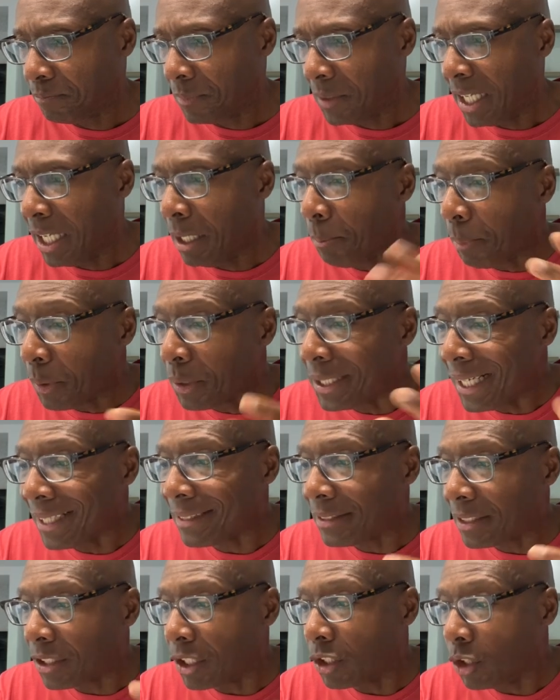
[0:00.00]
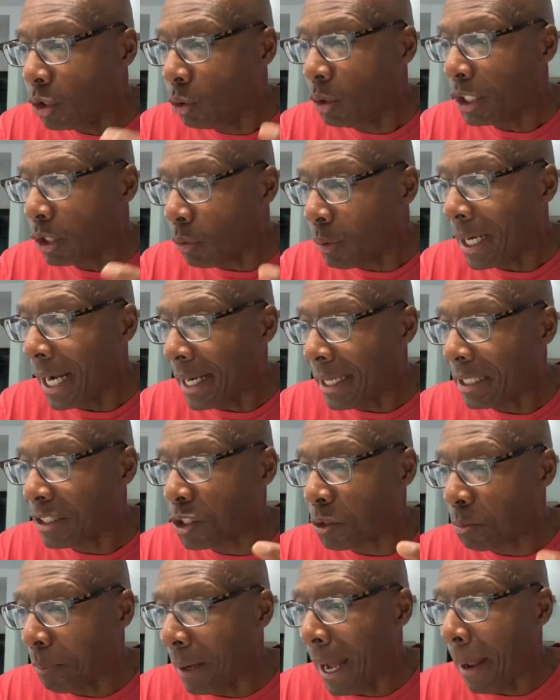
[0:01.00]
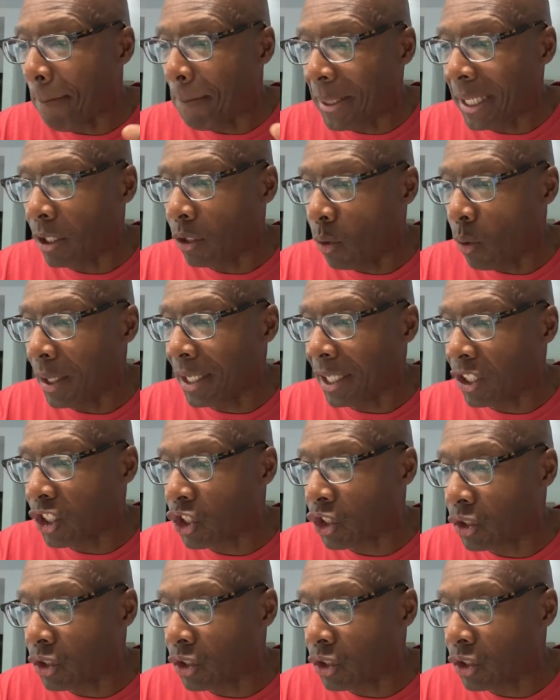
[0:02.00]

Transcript: He predicted the newly created spot Bitcoin